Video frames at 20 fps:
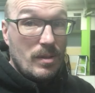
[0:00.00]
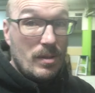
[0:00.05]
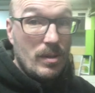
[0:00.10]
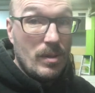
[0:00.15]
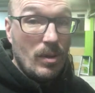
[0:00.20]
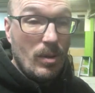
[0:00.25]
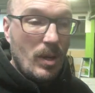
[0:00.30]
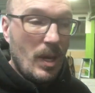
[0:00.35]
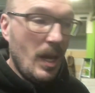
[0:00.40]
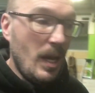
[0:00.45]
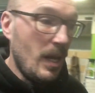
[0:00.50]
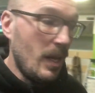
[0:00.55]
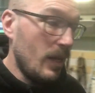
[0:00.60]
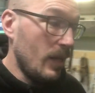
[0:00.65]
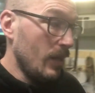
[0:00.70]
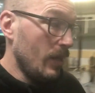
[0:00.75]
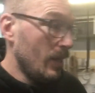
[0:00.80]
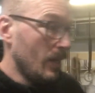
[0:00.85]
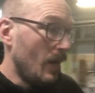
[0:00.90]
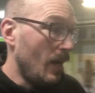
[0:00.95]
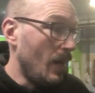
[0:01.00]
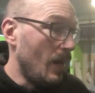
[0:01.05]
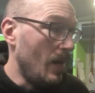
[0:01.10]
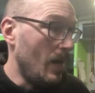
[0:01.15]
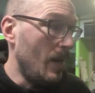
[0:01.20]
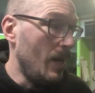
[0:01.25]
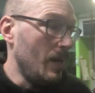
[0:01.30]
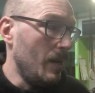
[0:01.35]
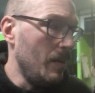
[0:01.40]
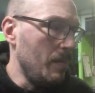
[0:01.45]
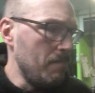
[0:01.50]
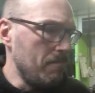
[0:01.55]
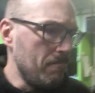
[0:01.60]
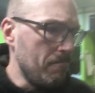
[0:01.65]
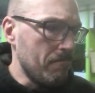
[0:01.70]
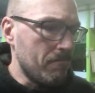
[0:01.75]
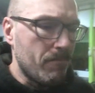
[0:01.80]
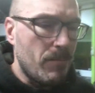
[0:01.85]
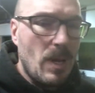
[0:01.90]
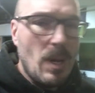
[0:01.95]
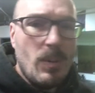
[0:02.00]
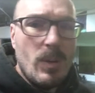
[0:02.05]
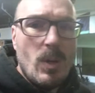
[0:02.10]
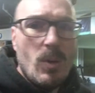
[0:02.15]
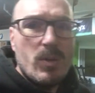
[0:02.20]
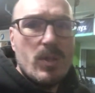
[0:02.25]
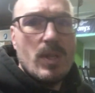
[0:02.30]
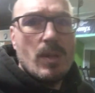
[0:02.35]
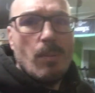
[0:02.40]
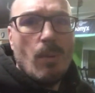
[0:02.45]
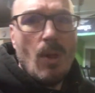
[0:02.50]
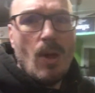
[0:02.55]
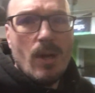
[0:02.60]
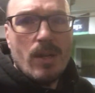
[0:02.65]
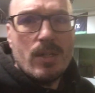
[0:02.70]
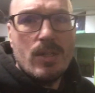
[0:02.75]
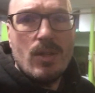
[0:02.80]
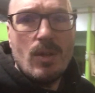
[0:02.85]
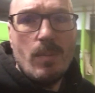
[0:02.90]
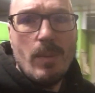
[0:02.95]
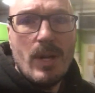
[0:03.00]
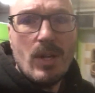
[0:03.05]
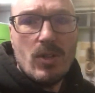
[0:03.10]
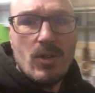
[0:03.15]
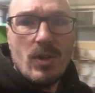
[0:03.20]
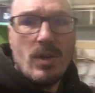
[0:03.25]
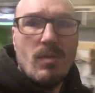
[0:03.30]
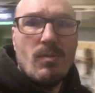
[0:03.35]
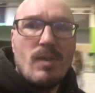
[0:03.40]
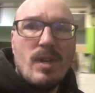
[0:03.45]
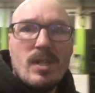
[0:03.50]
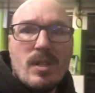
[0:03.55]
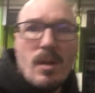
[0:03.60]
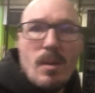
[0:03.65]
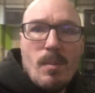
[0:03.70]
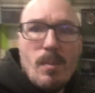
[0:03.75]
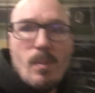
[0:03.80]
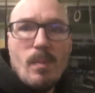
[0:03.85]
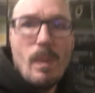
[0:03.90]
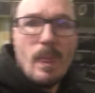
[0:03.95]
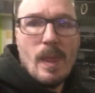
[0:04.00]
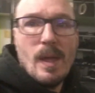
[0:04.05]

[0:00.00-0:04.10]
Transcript: Okay. Couple notes in the blog too. Make sure you read them.